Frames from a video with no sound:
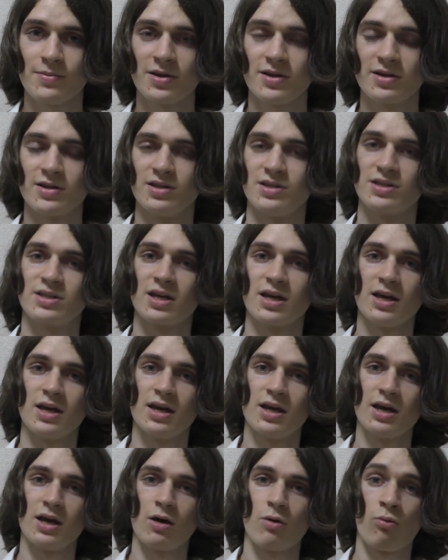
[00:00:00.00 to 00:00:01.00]
because
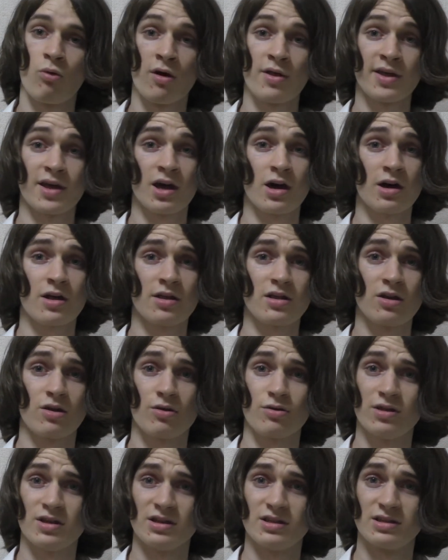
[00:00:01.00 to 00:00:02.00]
while they are the
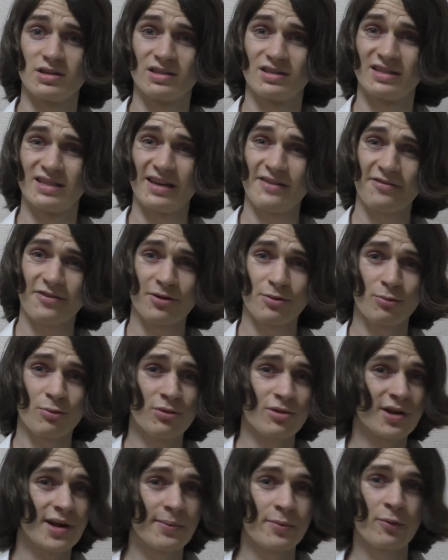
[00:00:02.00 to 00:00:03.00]
only definite
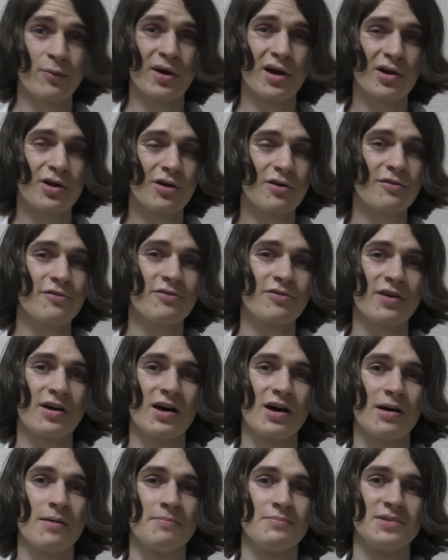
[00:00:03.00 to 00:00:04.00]
route that I'm aware of
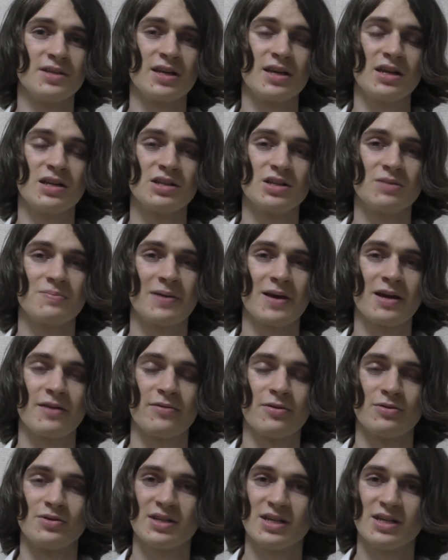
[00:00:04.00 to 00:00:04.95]
to getting to Japan if you're a